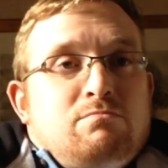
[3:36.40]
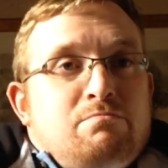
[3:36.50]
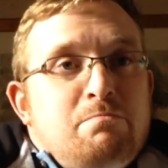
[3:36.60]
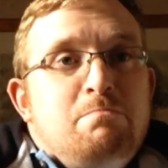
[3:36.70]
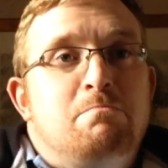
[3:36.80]

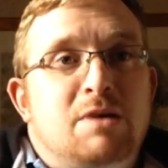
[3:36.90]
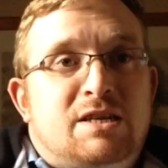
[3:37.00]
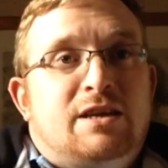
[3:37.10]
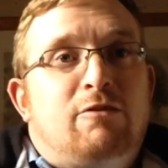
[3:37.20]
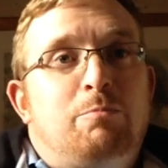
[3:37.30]

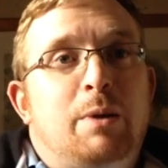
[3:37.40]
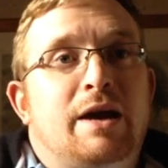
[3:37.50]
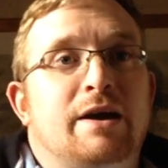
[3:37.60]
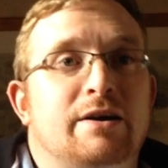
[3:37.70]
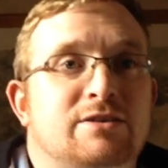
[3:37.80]
myself
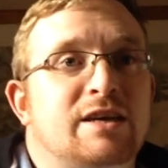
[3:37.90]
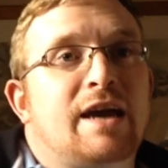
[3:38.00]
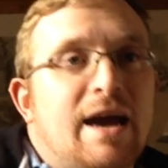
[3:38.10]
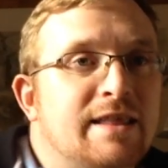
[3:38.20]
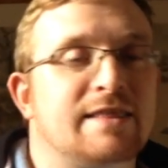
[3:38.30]
bigger to
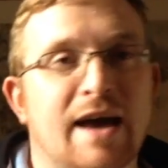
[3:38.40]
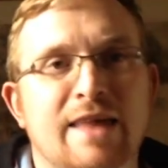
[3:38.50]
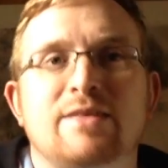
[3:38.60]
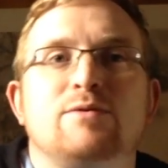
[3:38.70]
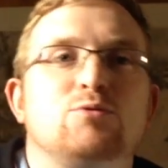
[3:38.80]
get in
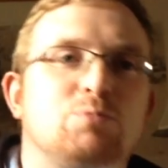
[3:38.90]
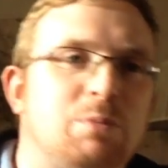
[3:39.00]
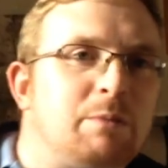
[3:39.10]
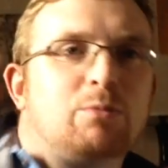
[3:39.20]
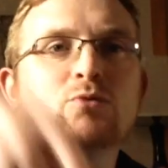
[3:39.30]
there, and then there was
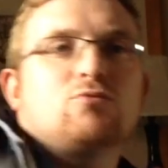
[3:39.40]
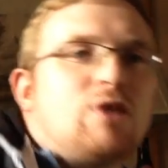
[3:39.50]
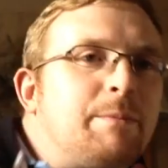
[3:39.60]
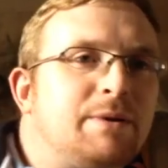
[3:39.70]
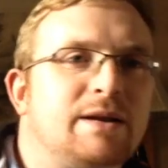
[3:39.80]
people
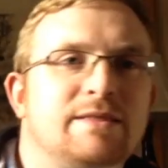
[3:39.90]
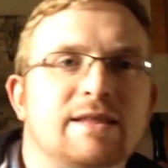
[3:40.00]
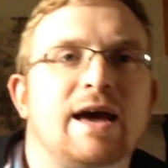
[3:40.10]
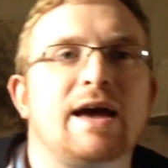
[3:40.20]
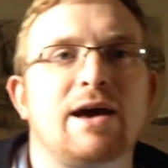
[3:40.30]
grabbing in
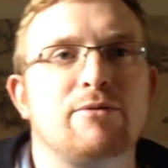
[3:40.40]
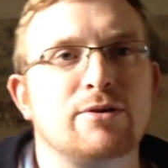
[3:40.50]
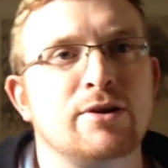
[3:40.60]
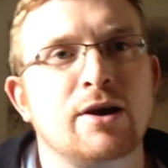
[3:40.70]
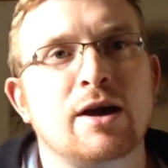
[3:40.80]
there,
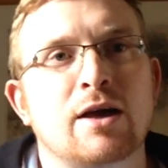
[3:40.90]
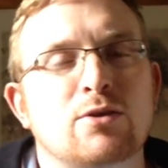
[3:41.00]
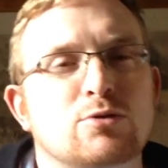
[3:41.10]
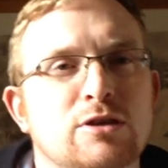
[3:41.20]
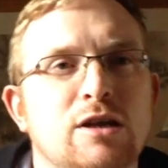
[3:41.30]
and
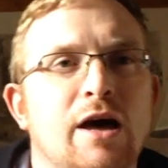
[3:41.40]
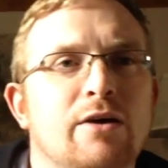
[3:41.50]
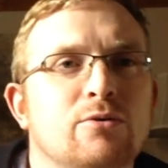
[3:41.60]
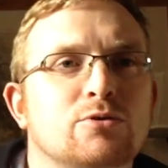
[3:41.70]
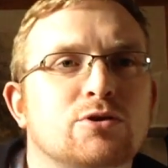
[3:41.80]
there was
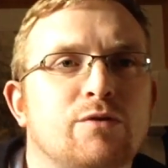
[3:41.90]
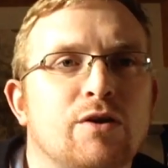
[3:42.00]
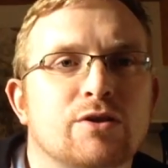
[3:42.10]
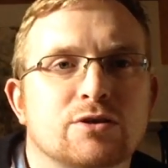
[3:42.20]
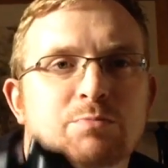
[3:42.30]
loads of
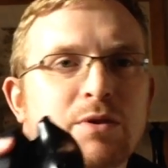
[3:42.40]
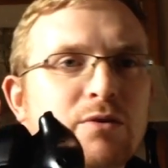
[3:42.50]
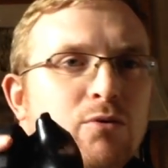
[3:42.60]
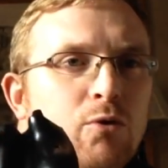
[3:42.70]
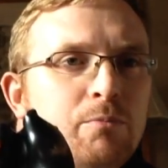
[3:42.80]
others, but they
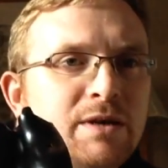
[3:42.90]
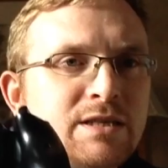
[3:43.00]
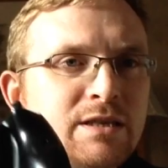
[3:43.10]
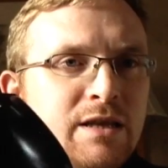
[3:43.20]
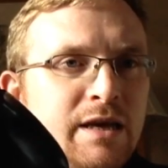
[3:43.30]
were all
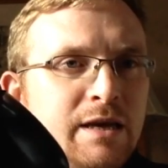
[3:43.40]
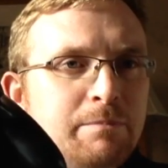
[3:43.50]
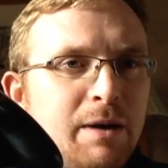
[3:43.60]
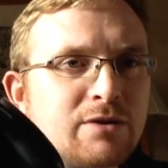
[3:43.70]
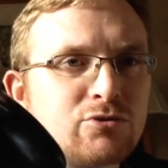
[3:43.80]
missing the
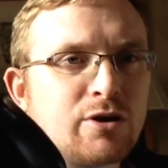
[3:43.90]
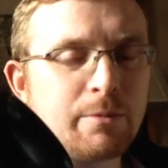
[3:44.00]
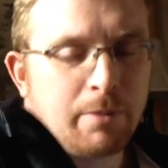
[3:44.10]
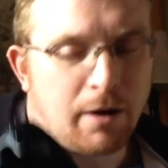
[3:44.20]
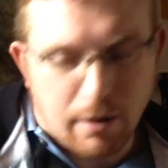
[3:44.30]
battery
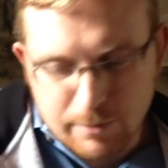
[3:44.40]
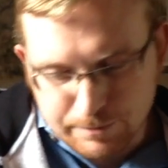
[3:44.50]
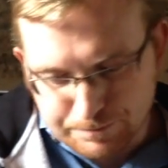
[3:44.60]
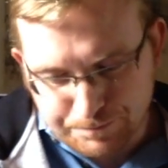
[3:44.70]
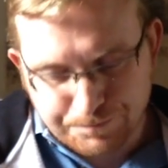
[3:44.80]
compartment.